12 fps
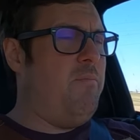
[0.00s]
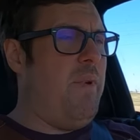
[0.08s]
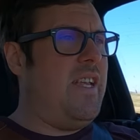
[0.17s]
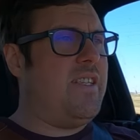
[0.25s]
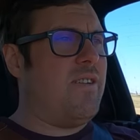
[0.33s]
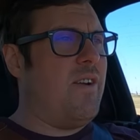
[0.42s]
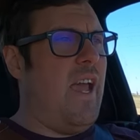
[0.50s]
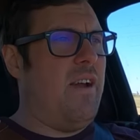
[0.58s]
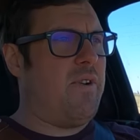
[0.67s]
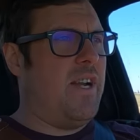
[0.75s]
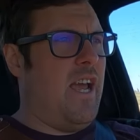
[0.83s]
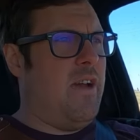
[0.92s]
basically
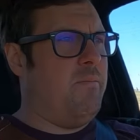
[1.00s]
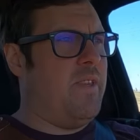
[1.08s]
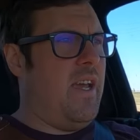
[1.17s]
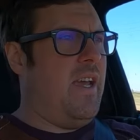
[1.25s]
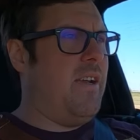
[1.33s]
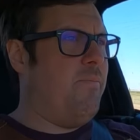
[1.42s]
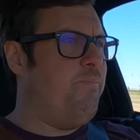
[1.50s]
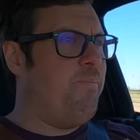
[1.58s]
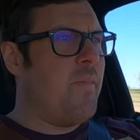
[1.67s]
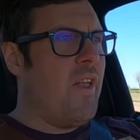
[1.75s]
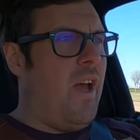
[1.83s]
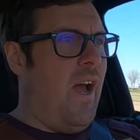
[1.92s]
every damn thing,
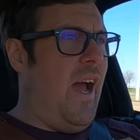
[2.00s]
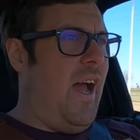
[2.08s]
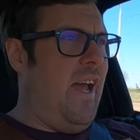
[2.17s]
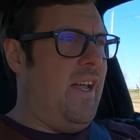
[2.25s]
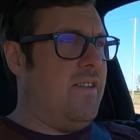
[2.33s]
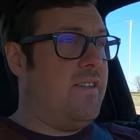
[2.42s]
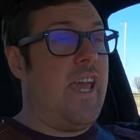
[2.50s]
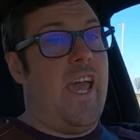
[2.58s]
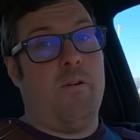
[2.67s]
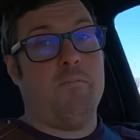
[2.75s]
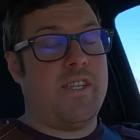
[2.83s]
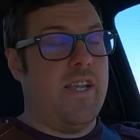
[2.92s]
and
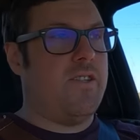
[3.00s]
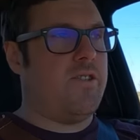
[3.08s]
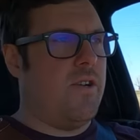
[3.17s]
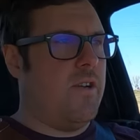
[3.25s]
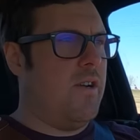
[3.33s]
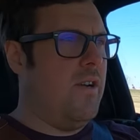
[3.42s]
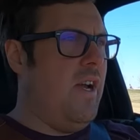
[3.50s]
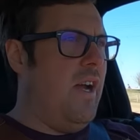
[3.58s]
cam sensor.